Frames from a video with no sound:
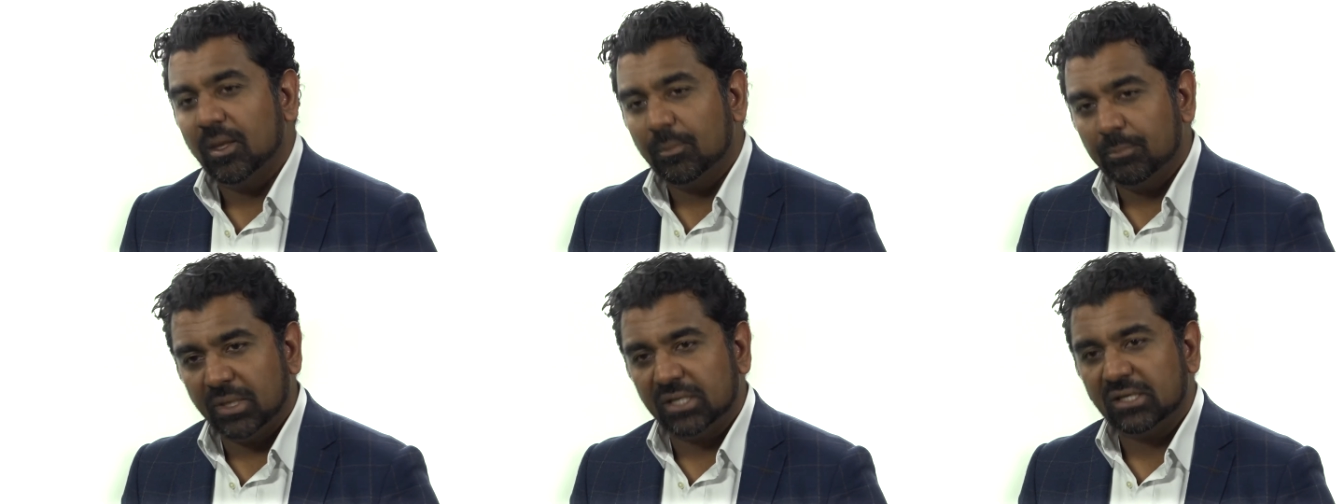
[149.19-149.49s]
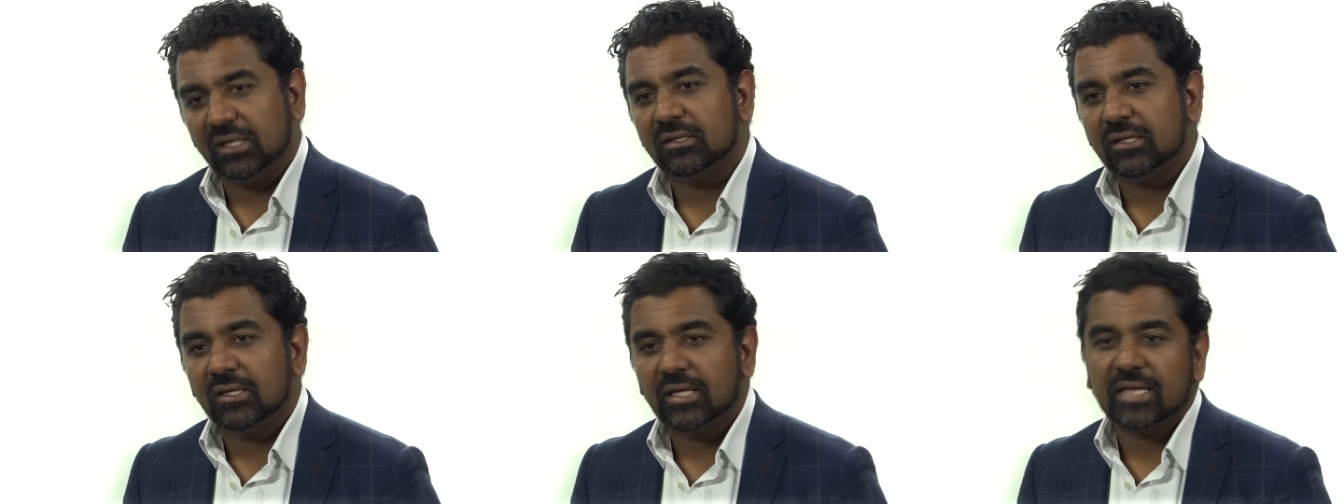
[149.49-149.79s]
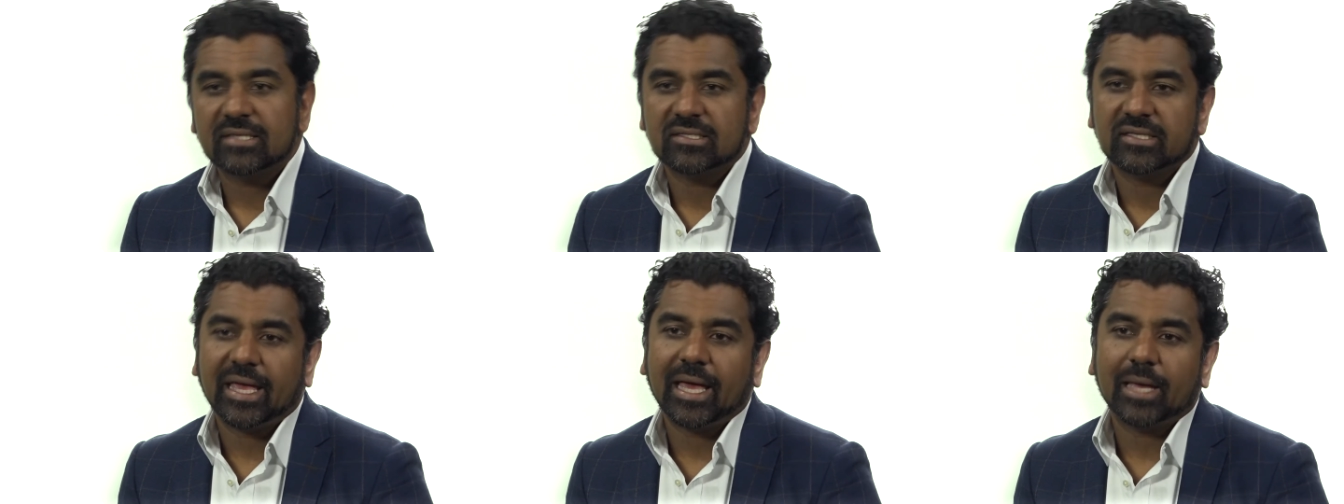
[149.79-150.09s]
but
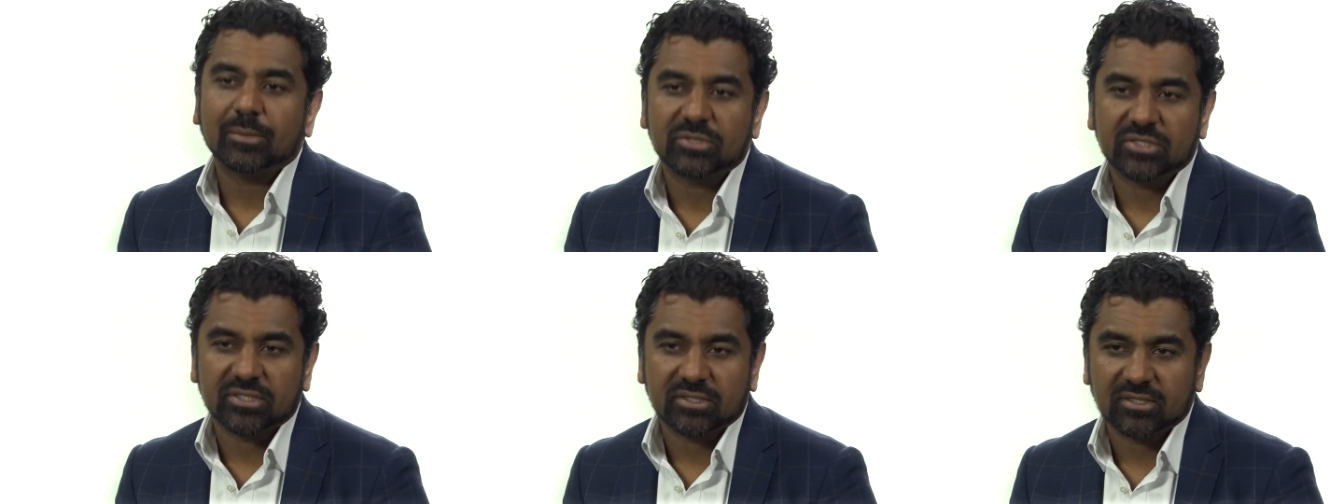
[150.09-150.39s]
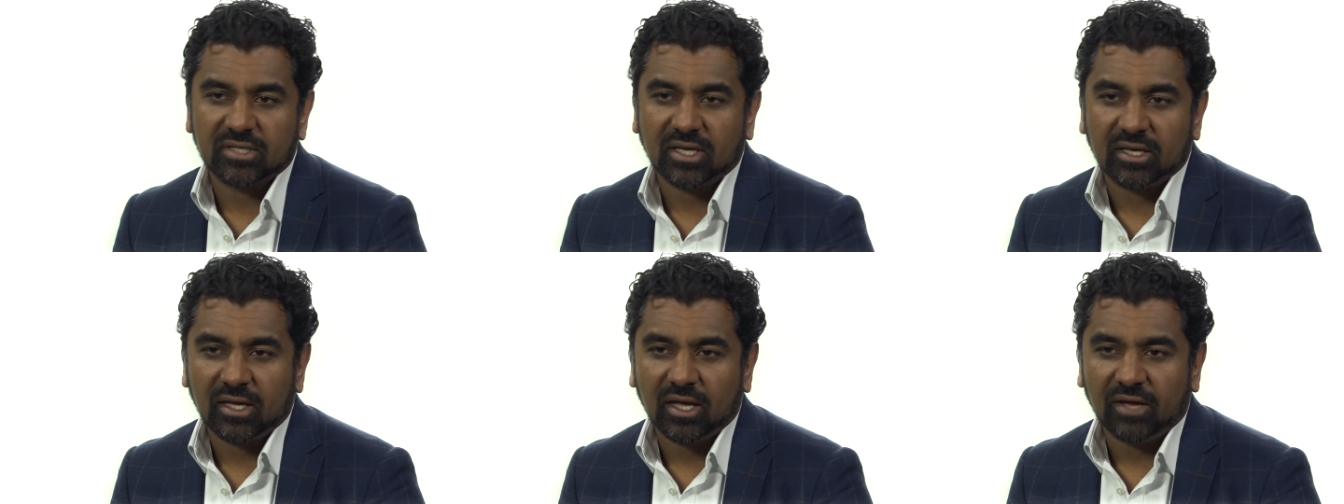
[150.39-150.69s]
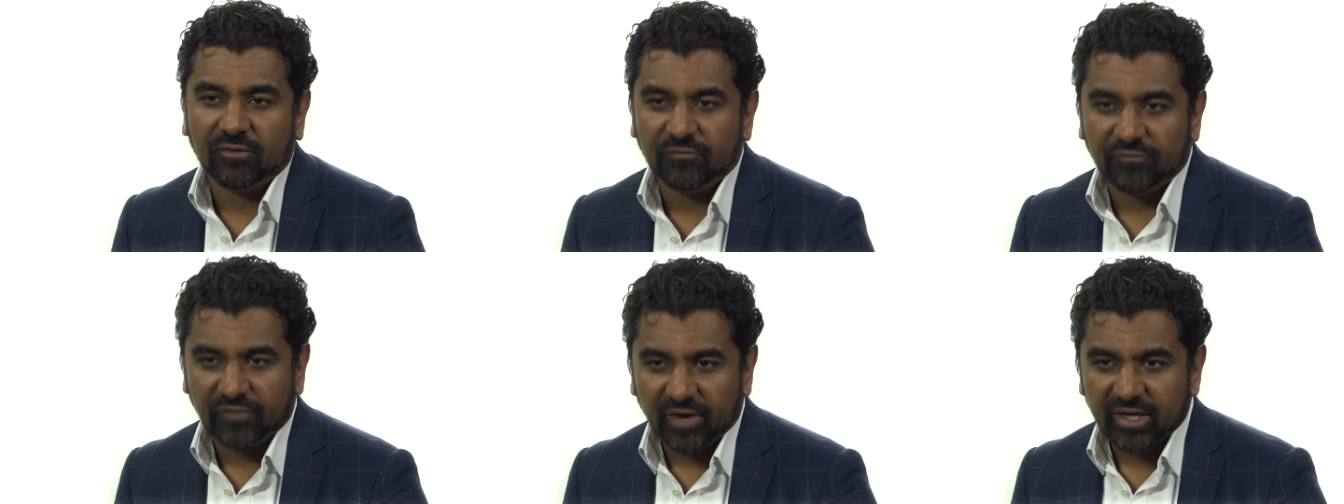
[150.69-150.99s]
nonetheless captures
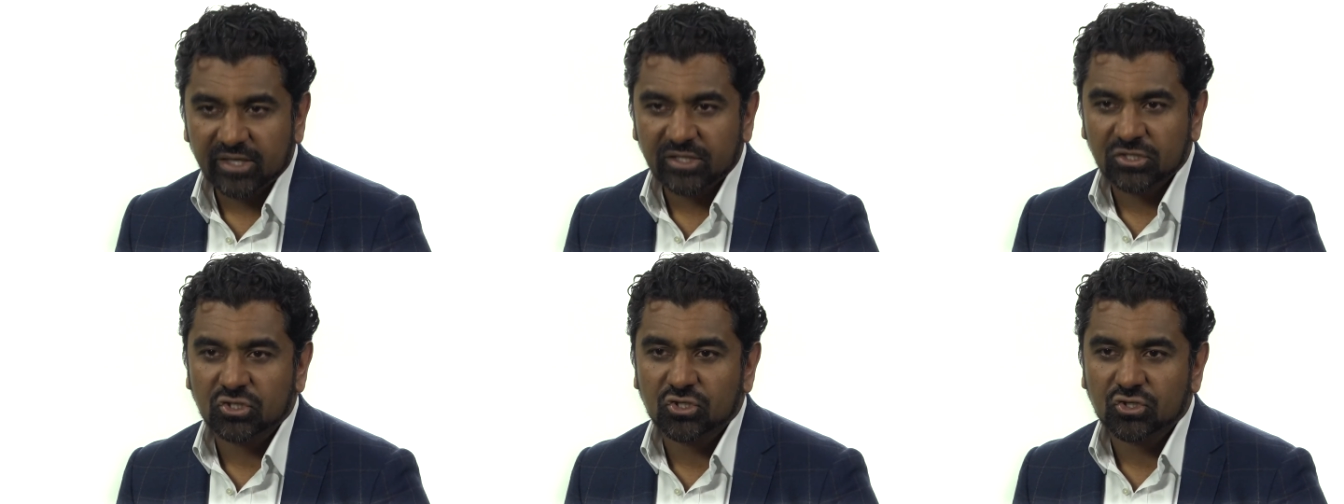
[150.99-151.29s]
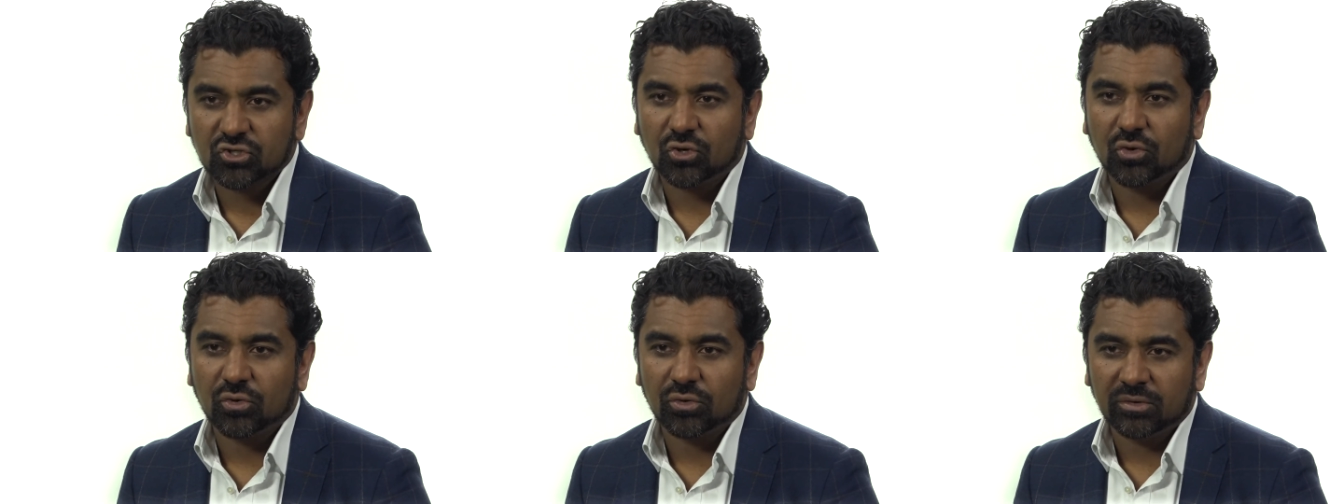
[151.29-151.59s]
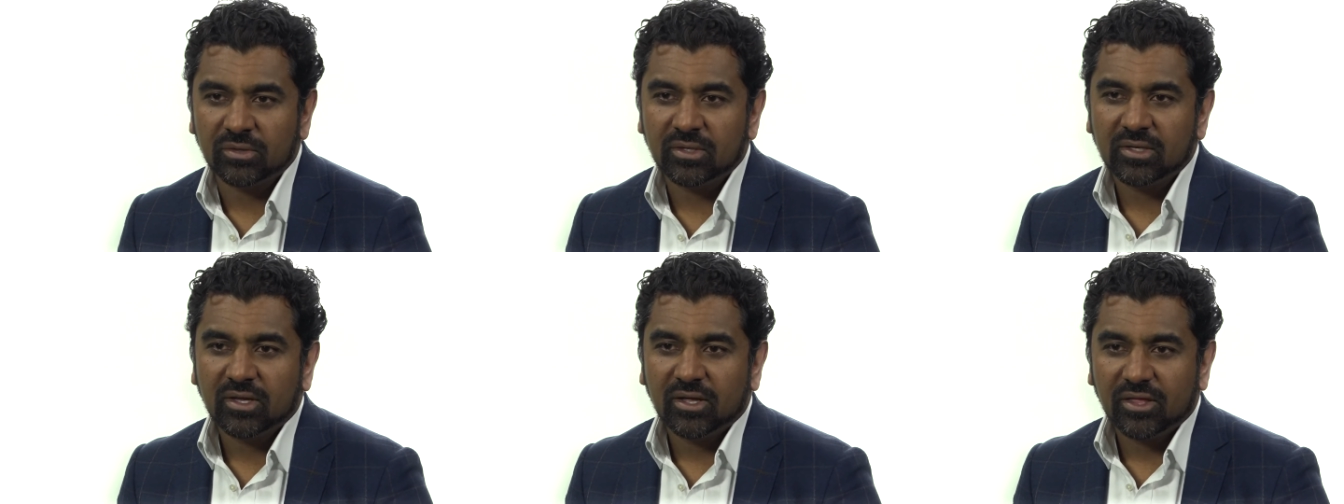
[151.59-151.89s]
a very
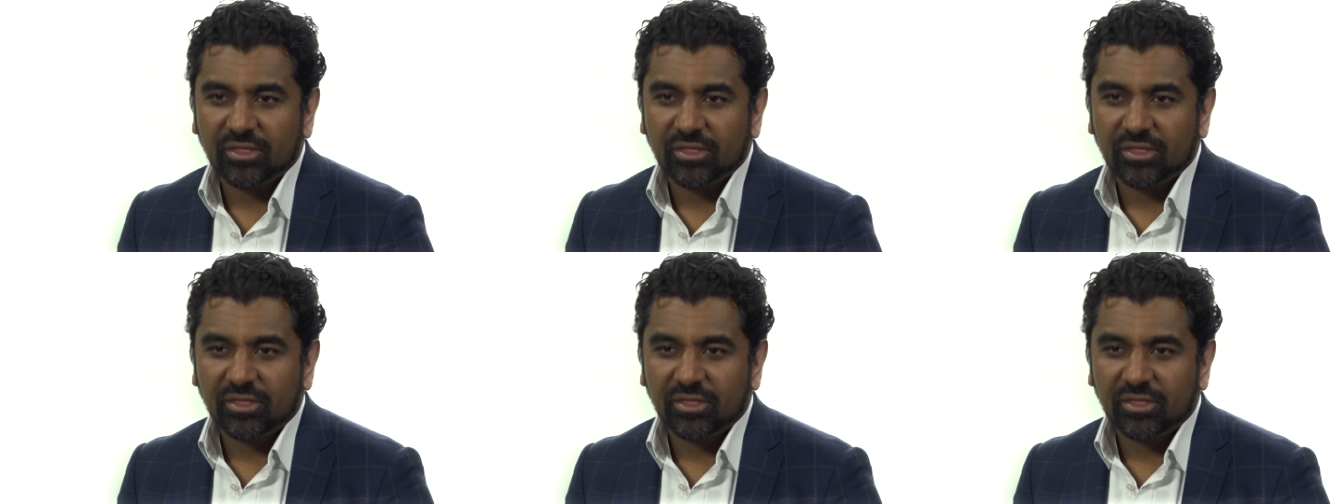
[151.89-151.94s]
strong